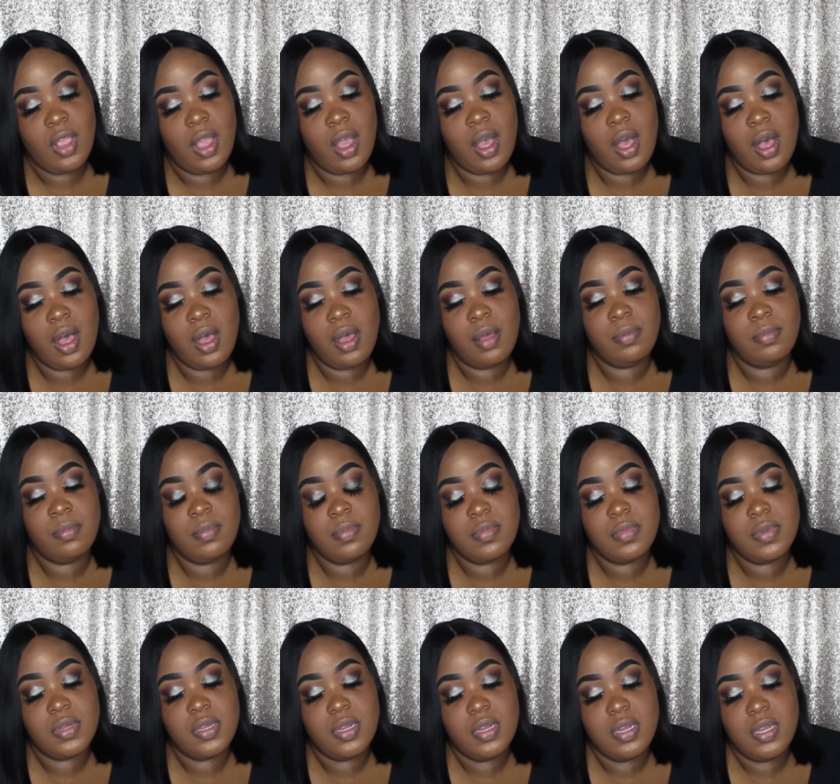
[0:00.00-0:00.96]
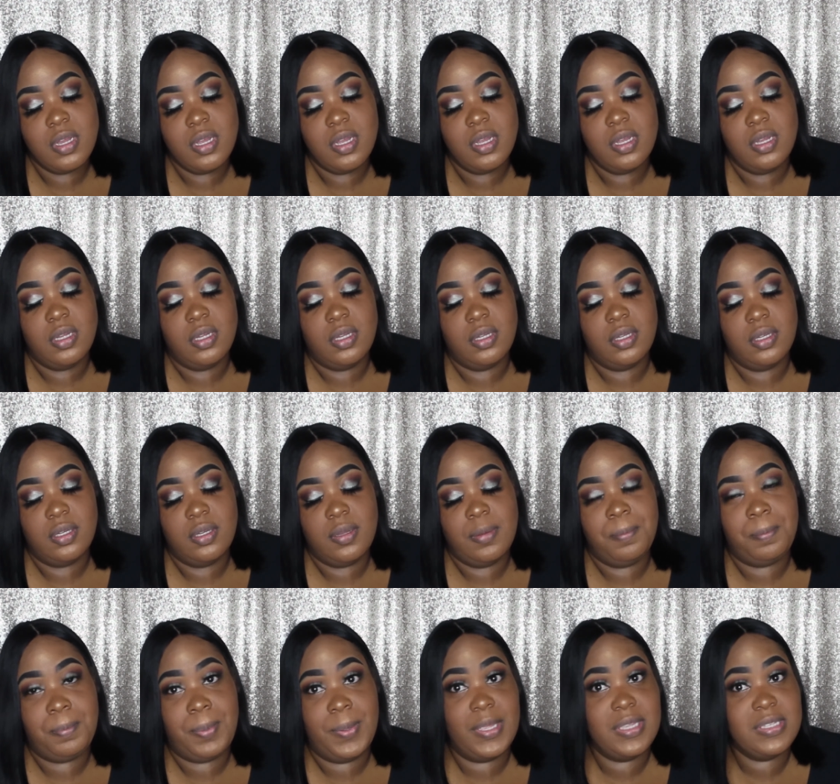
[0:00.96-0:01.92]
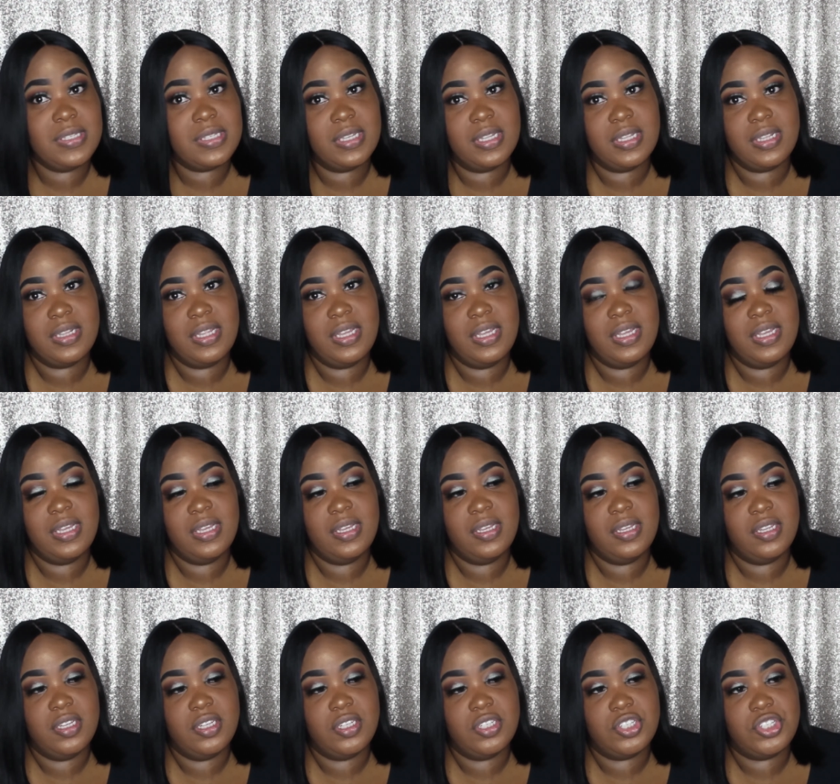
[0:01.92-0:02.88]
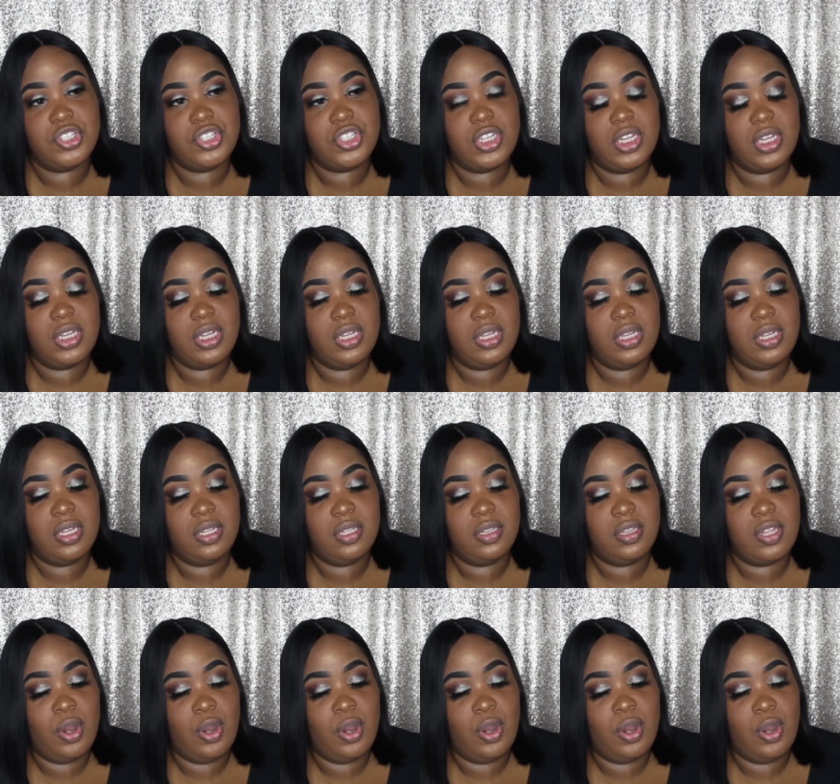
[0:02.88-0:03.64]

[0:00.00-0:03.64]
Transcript: um, basically she